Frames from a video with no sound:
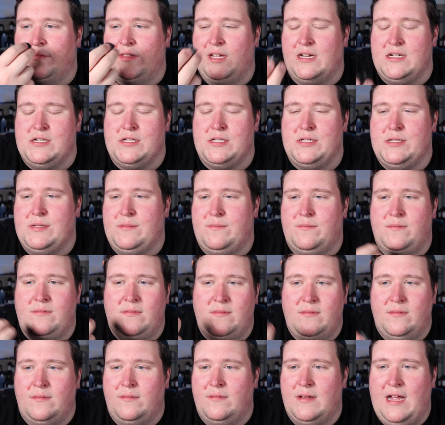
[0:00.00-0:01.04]
There's
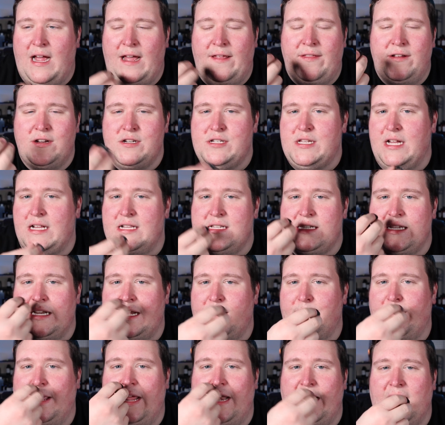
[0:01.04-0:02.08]
other scents that
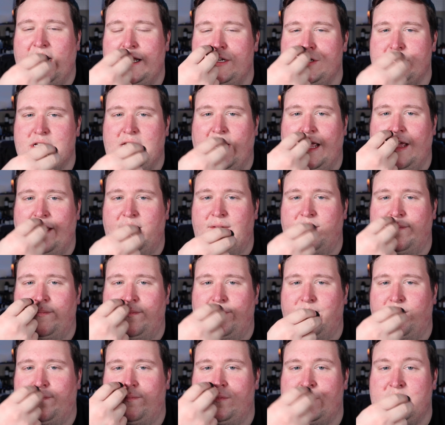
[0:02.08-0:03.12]
I'm getting, I just can't
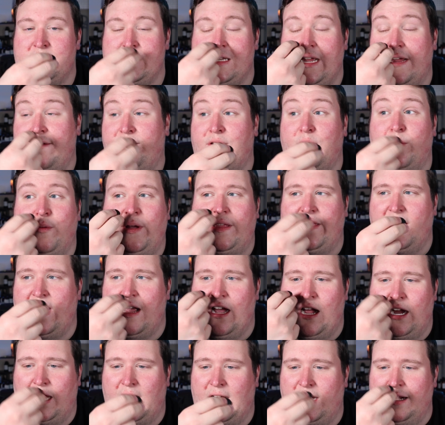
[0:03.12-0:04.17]
decipher what they
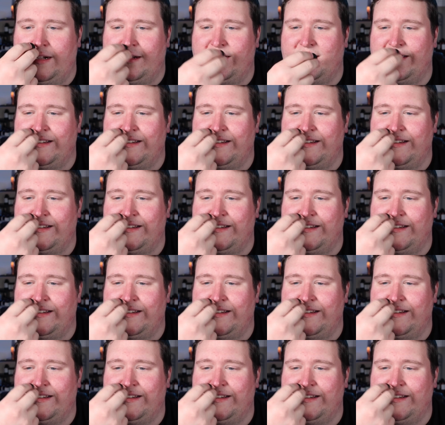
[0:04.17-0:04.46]
are.